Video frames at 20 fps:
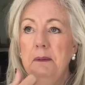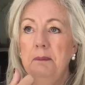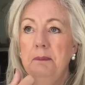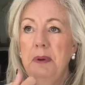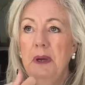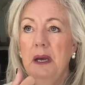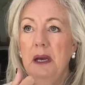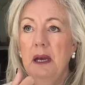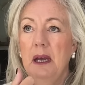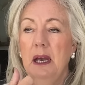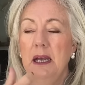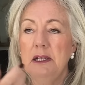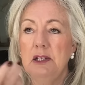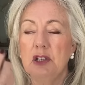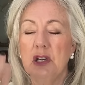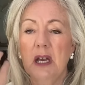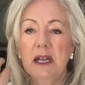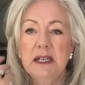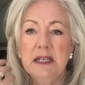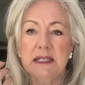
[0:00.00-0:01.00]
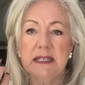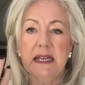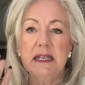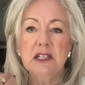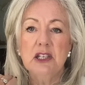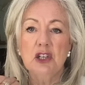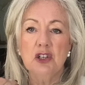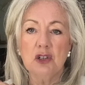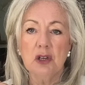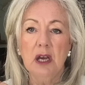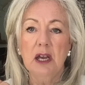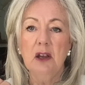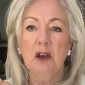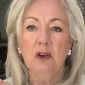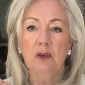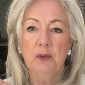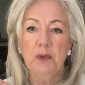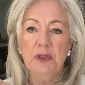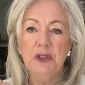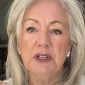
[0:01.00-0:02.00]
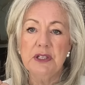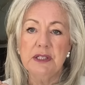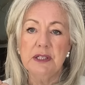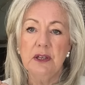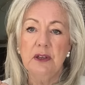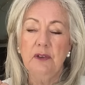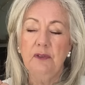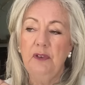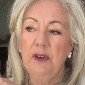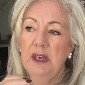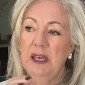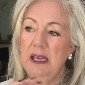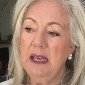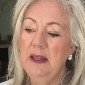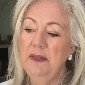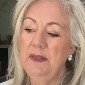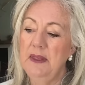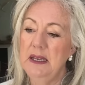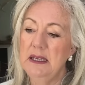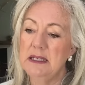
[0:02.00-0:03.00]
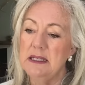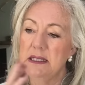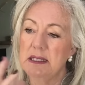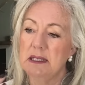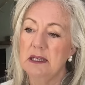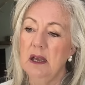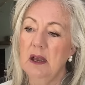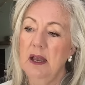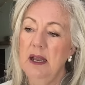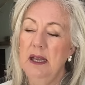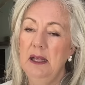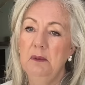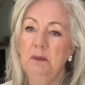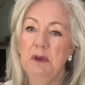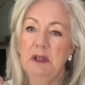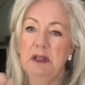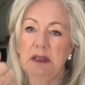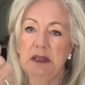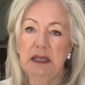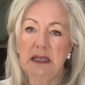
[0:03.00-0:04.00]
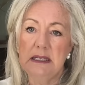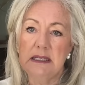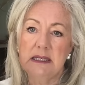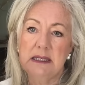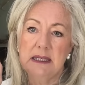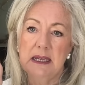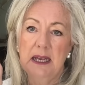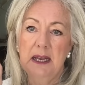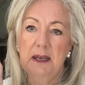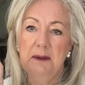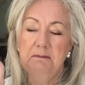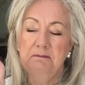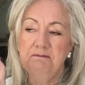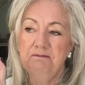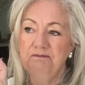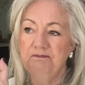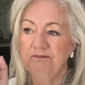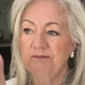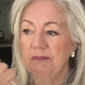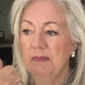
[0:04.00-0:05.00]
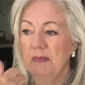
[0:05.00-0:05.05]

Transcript: But I try, tend to dry it off with the Zuvi and then style it with this um,